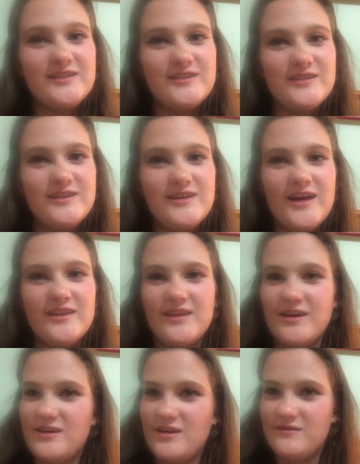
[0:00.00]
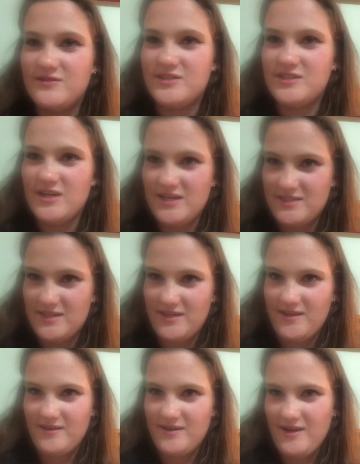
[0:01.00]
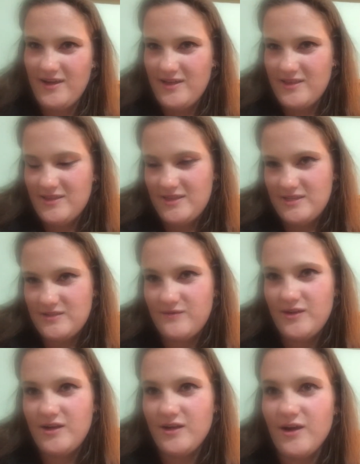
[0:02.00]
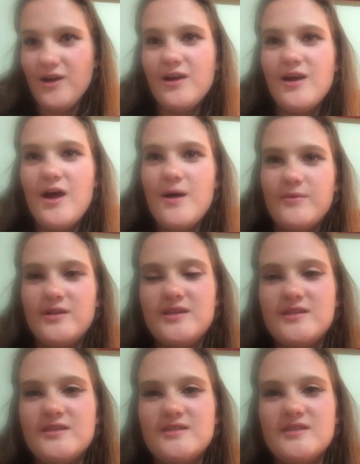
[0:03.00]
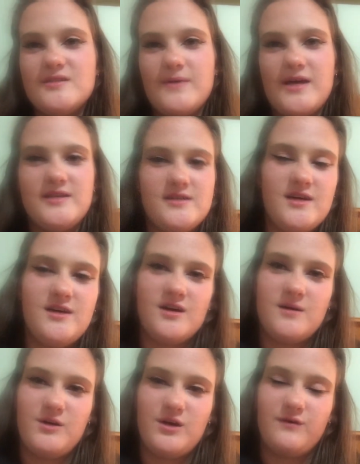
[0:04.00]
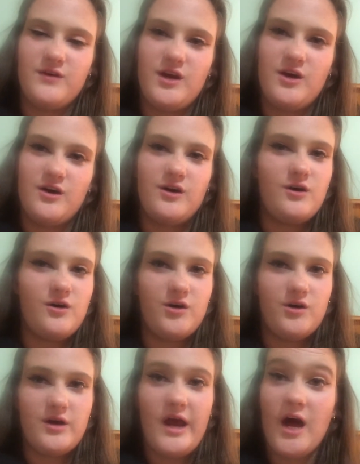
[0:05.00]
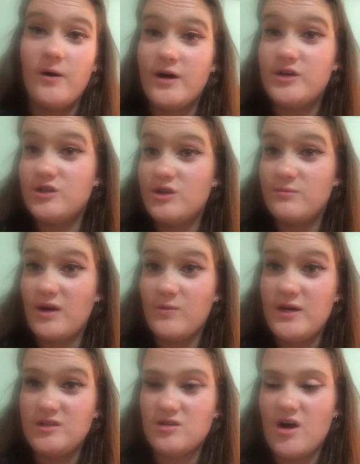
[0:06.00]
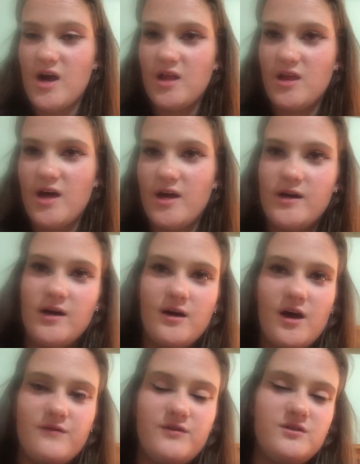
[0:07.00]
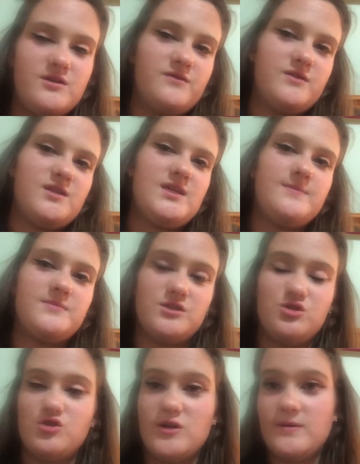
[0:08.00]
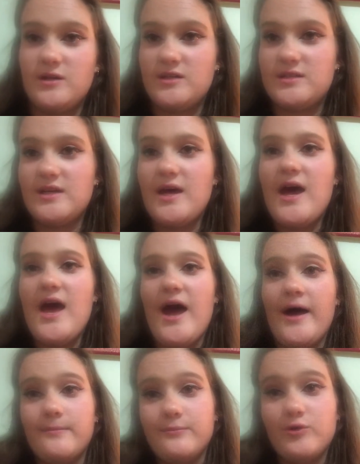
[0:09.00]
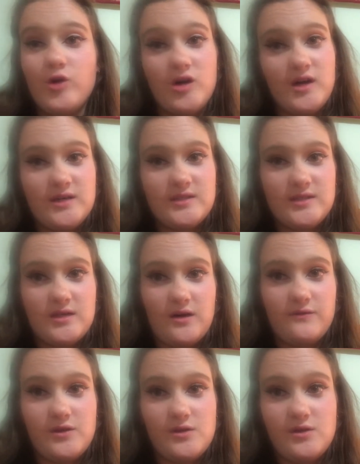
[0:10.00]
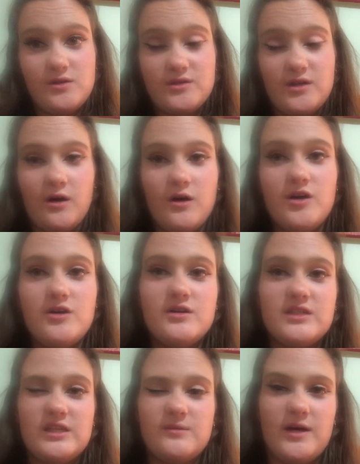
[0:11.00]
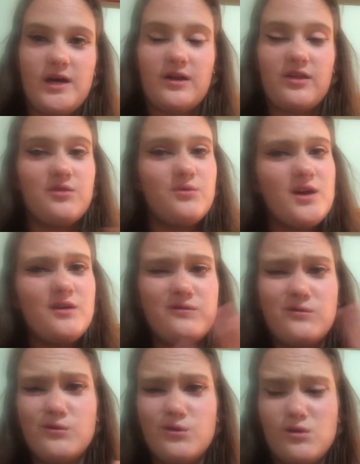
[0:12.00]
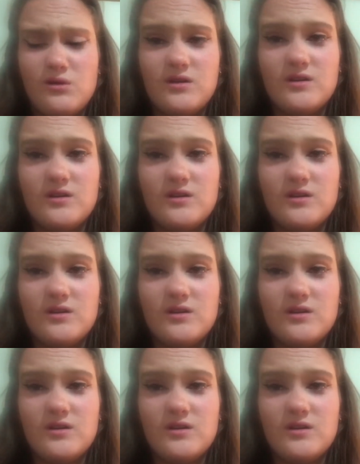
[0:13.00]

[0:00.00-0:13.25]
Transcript: to you and thank you for suggesting this video. But this is just basically going to be a video on how I do my winged eyeliner, a few different tips and tricks and products that I've used. I'll use about 3 to 4